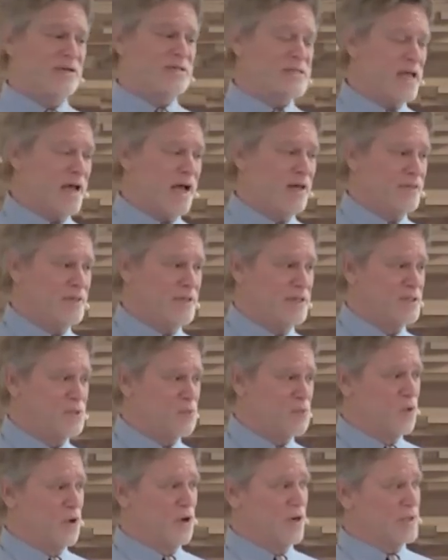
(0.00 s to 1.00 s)
And so here's
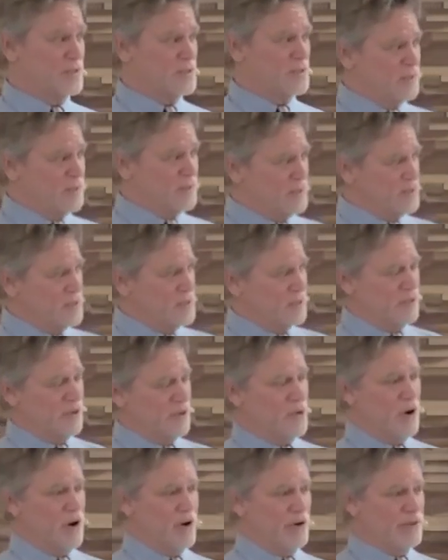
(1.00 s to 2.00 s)
how this works. So
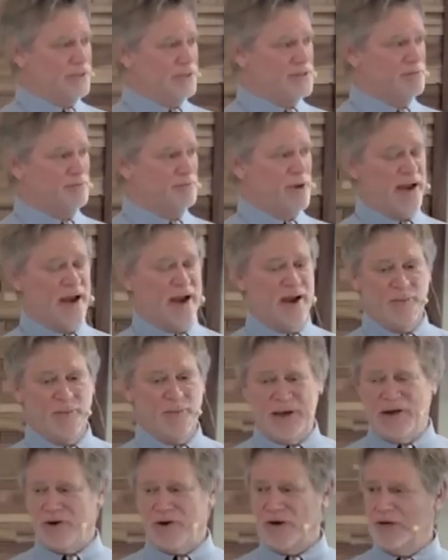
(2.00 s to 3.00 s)
these are the qualities of my
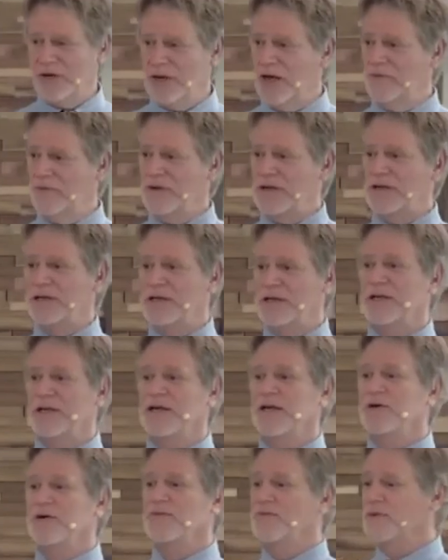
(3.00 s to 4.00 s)
higher power loving,
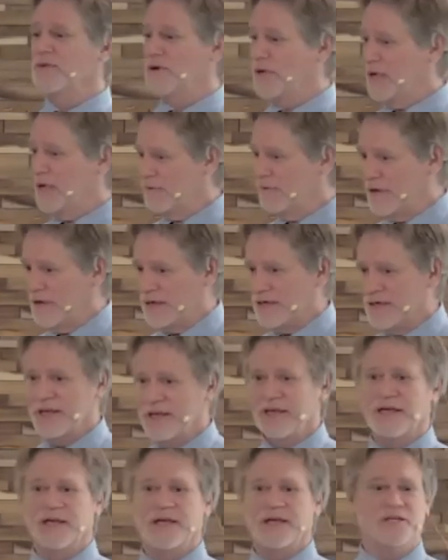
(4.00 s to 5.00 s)
forgiving,
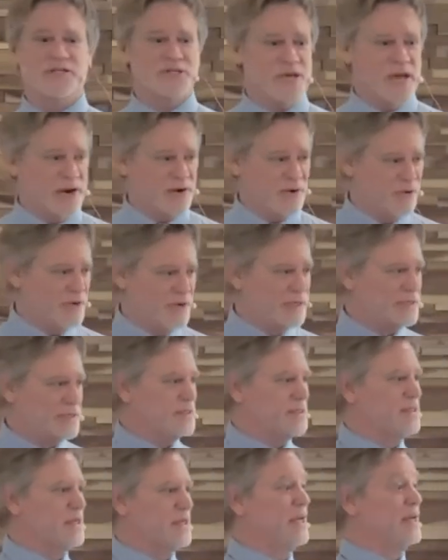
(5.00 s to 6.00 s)

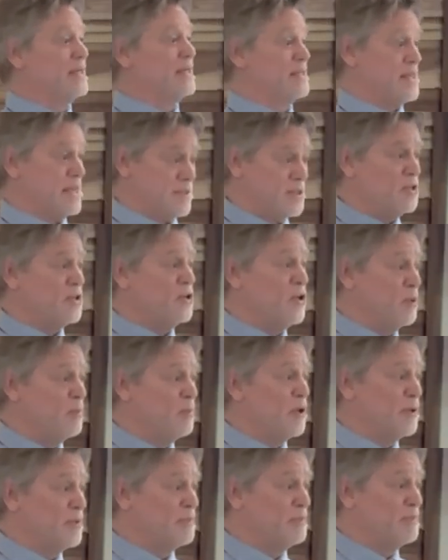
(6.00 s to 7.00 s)
generous, sense of
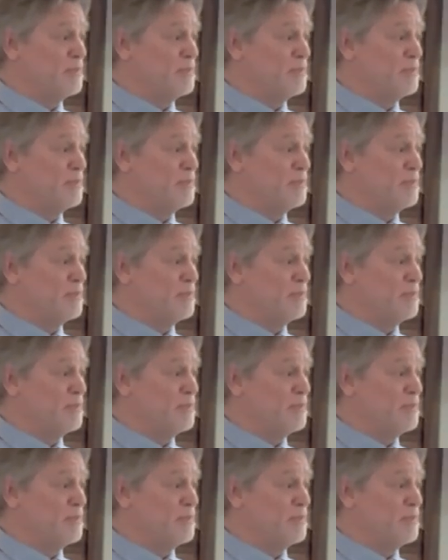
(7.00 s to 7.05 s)
humor.